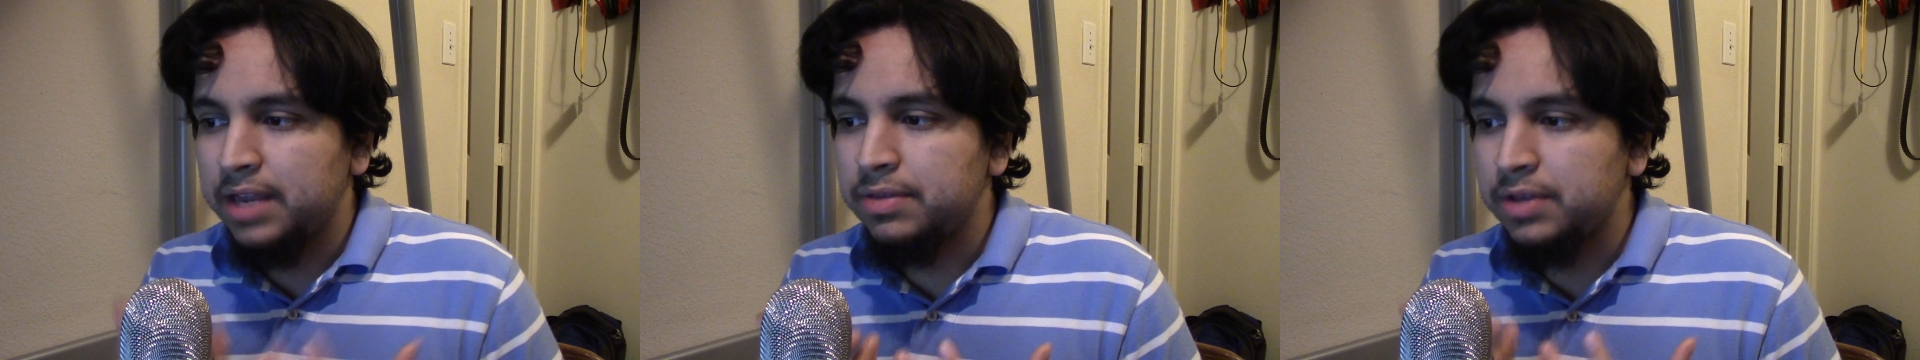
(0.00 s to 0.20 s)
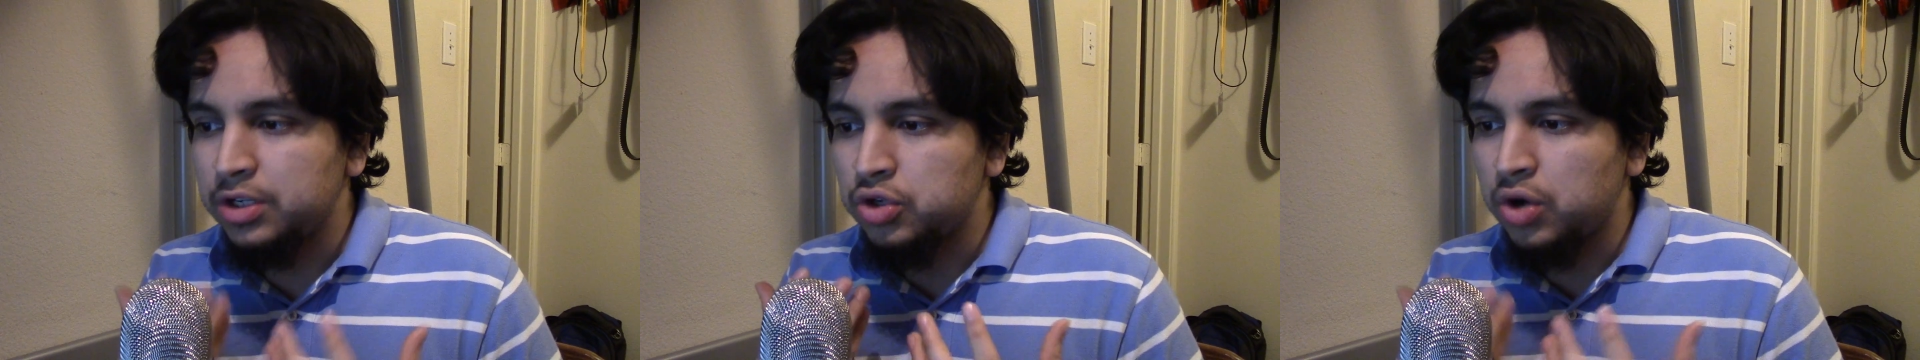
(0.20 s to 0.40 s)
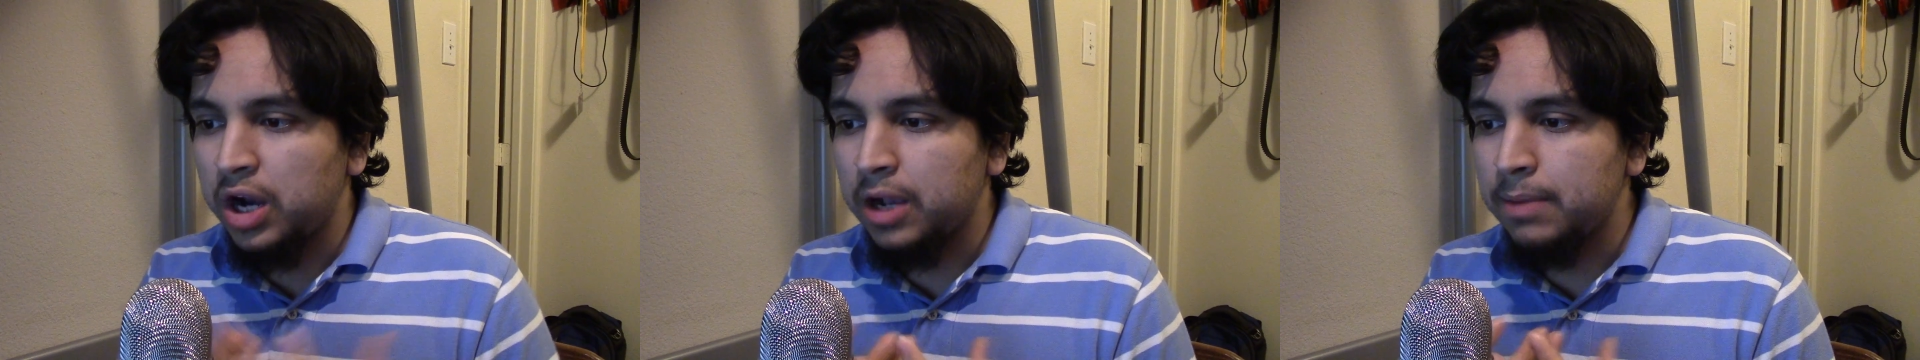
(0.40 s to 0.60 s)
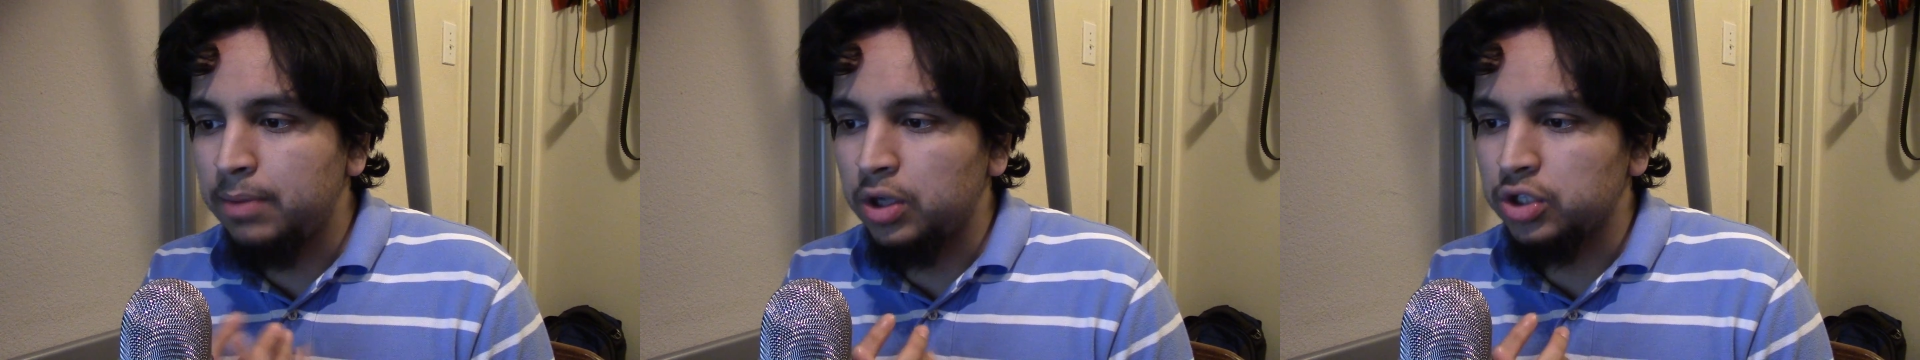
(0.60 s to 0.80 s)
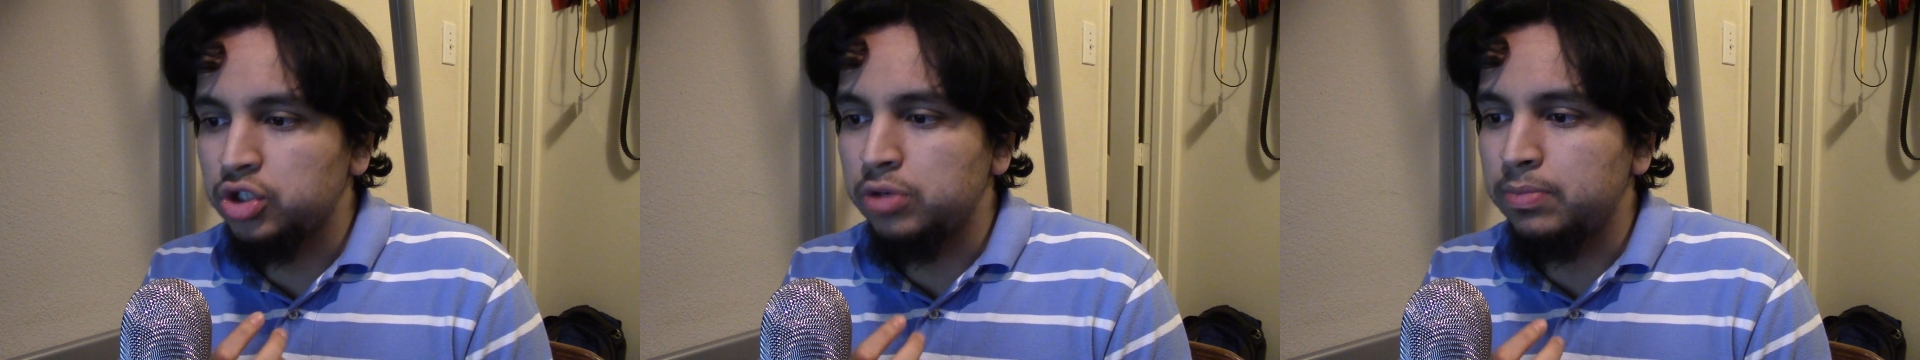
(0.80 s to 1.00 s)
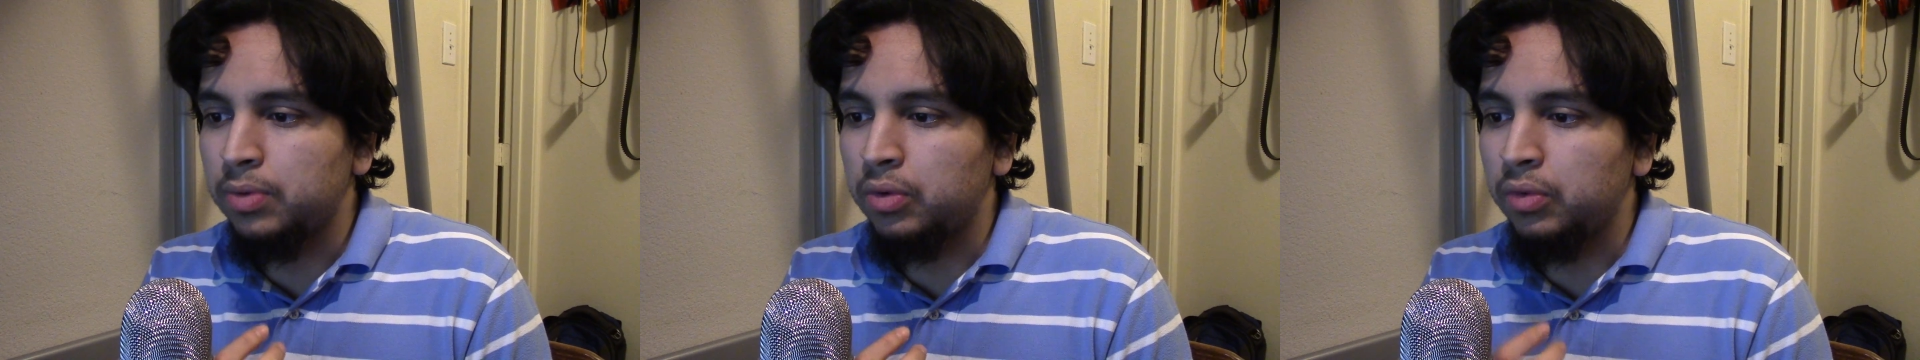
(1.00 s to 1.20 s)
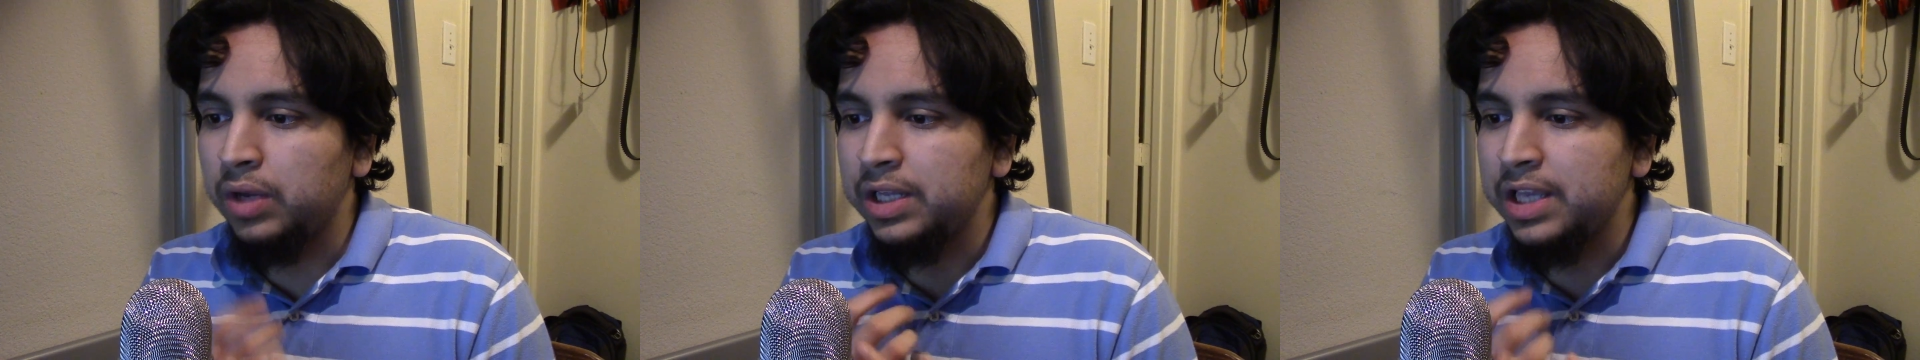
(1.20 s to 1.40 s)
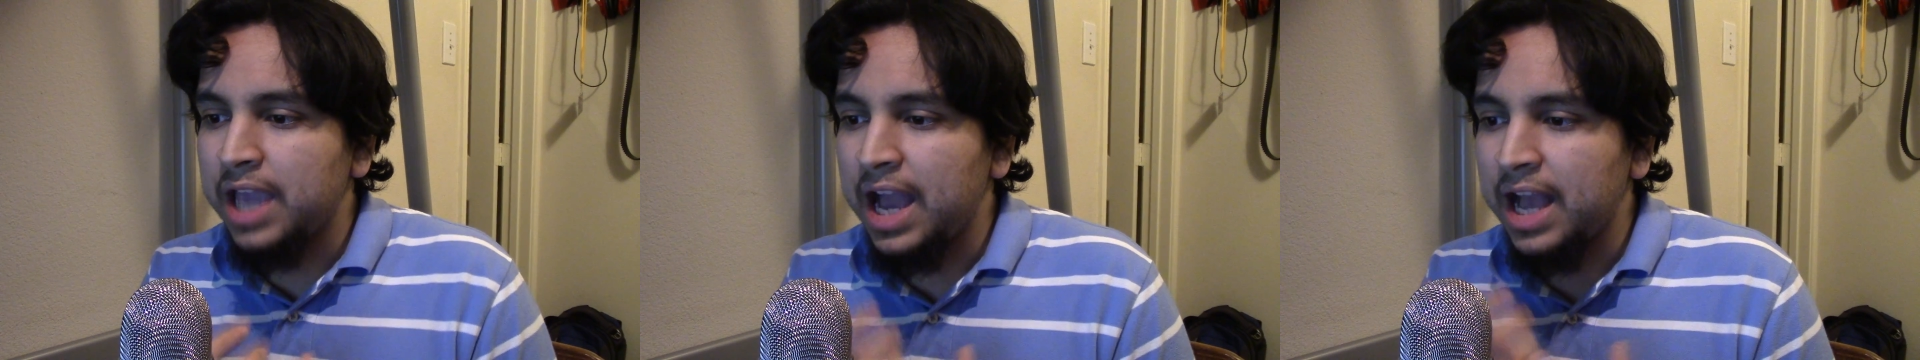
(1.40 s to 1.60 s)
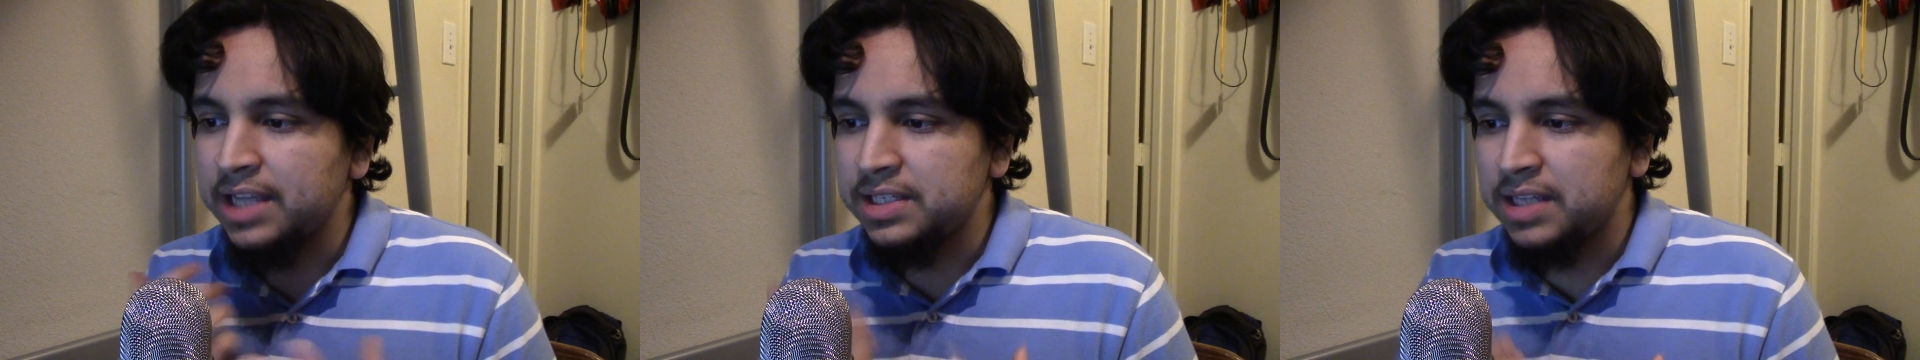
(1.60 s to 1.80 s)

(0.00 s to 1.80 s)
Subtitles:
think Dragon Ball Super really has